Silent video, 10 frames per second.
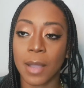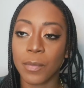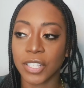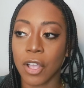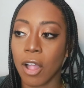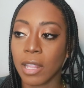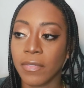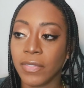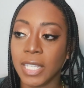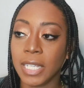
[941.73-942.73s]
That was all
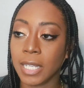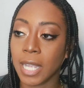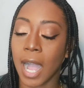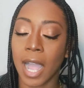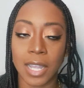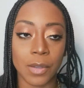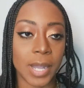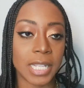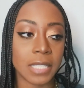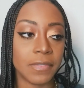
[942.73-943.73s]
of the
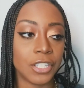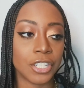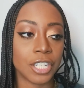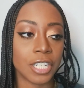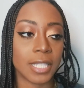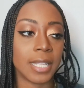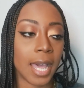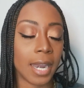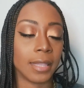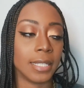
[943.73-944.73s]
iOS features
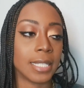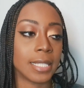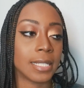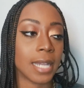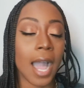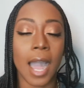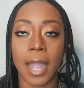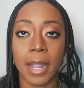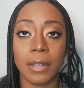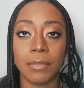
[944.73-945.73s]
that at least
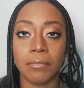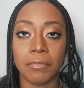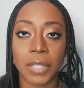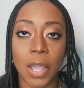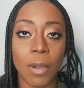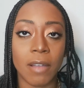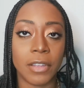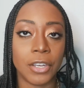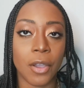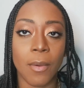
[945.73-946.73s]
I know of
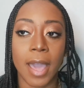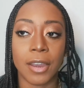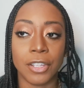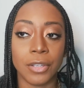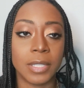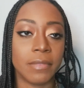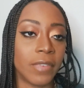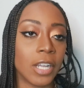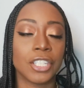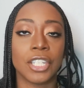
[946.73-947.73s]
and know how to use and
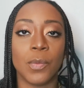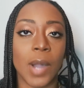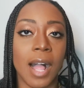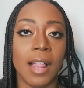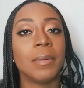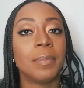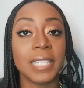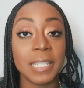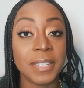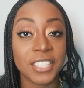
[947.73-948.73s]
function well. But
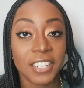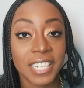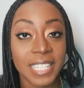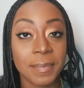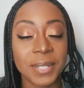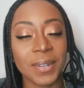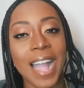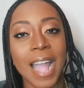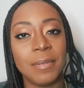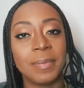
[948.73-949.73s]
please be sure to
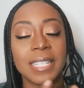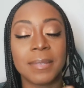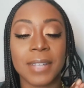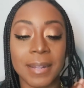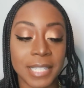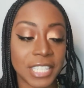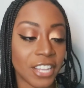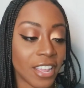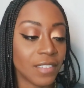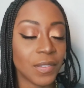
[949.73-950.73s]
subscribe. Please subscribe to this
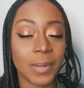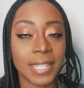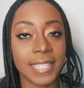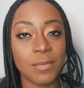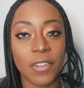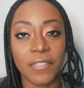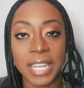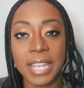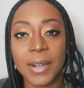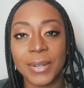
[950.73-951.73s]
channel if you want to see more
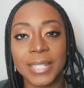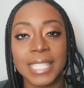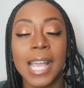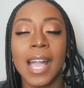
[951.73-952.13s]
videos.